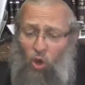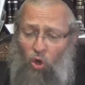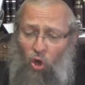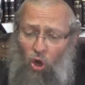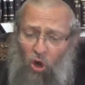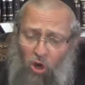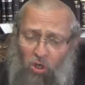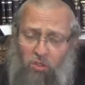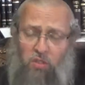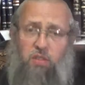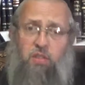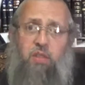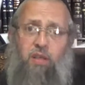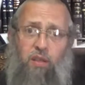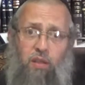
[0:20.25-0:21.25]

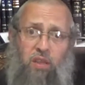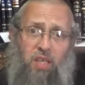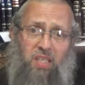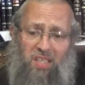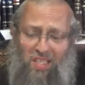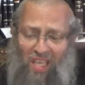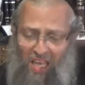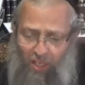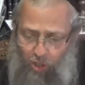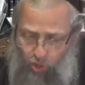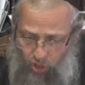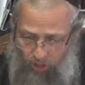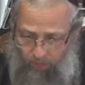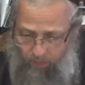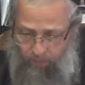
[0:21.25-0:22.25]
curse this nation.